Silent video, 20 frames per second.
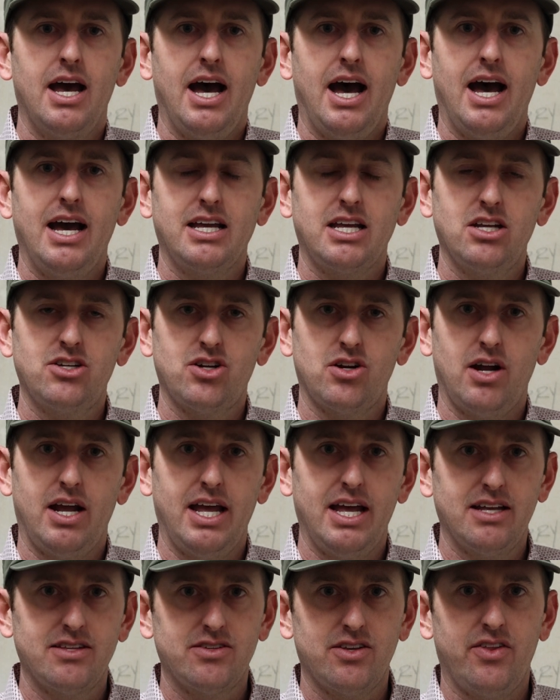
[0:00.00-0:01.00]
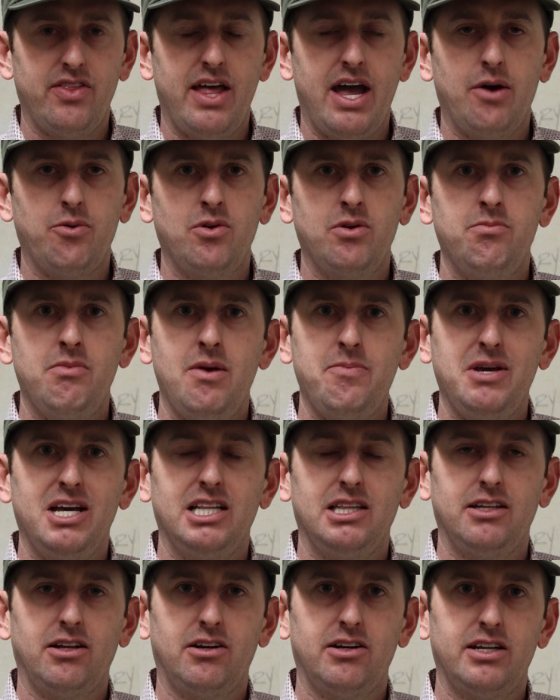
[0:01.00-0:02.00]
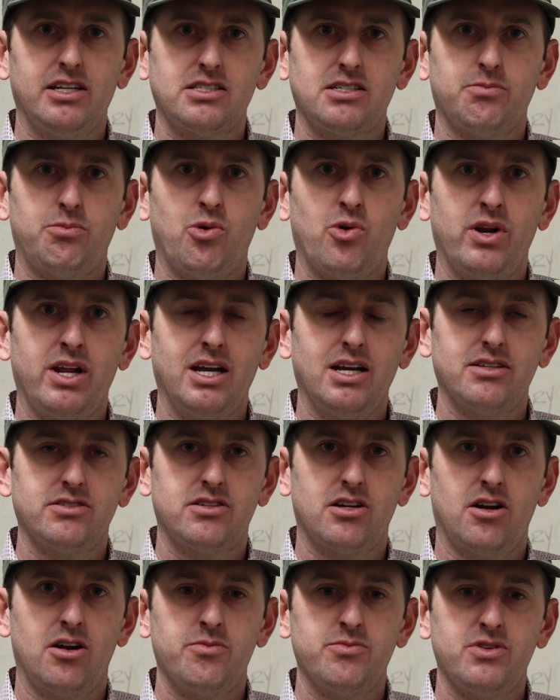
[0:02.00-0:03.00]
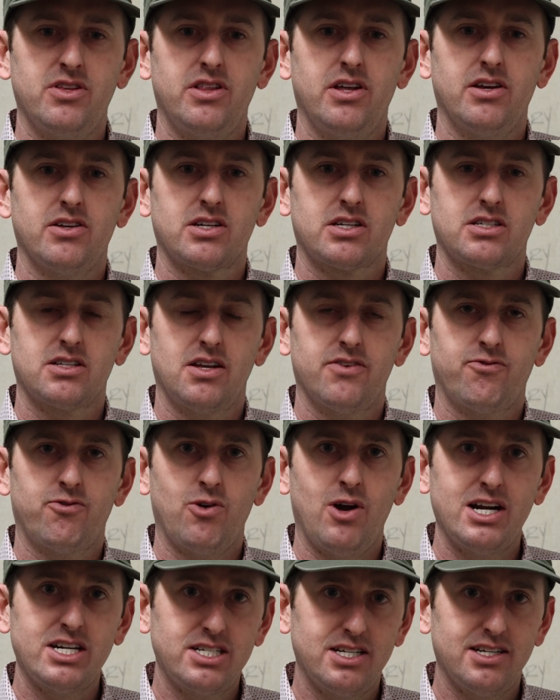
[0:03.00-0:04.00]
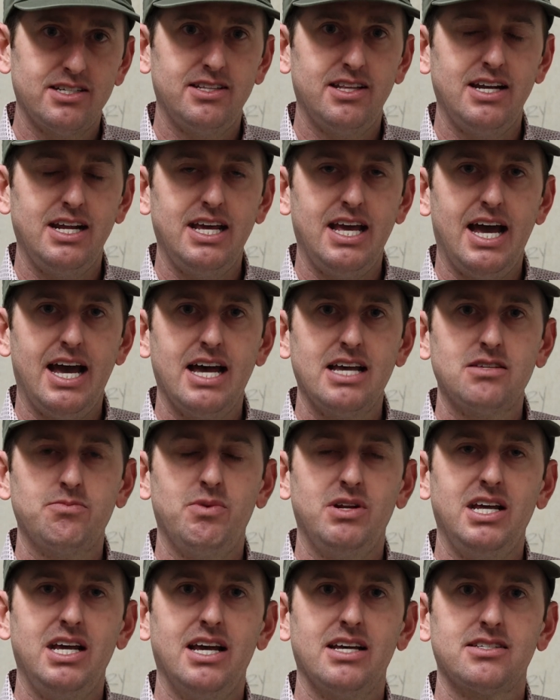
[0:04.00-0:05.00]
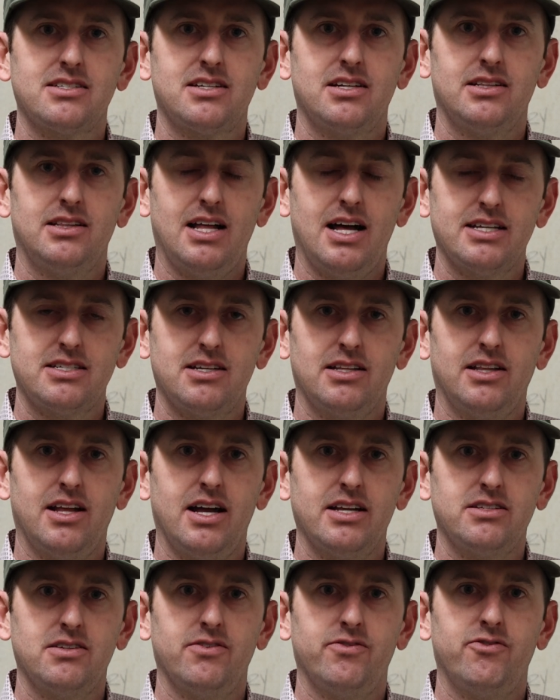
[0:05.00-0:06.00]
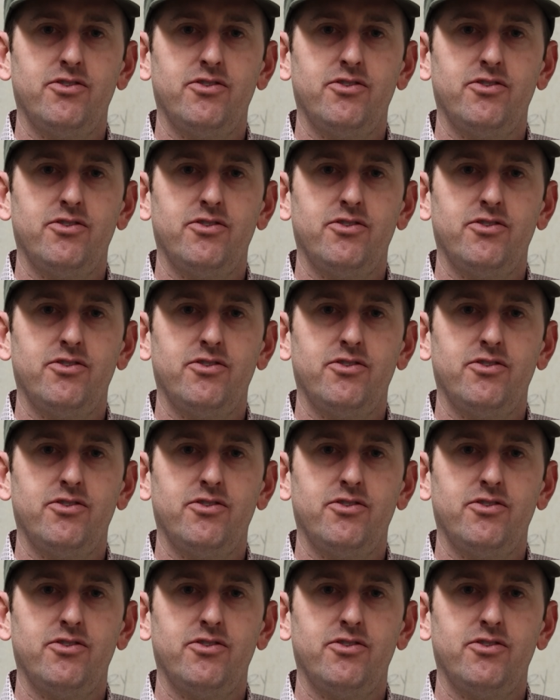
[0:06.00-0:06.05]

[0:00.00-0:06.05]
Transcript: Get your hands on that one. Maybe a little disappointing in terms of the freshness that he has, but he has lots and lots of